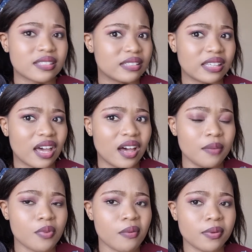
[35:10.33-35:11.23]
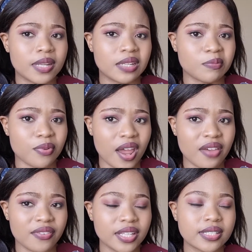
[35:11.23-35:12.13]
yeah, probably in
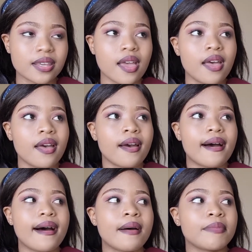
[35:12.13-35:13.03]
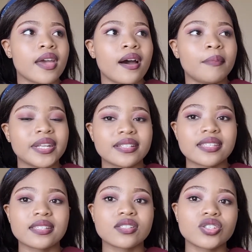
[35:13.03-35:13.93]
private. Yeah, but it's
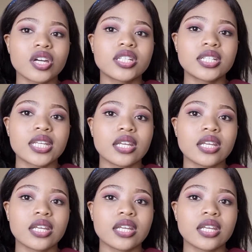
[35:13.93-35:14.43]
inserted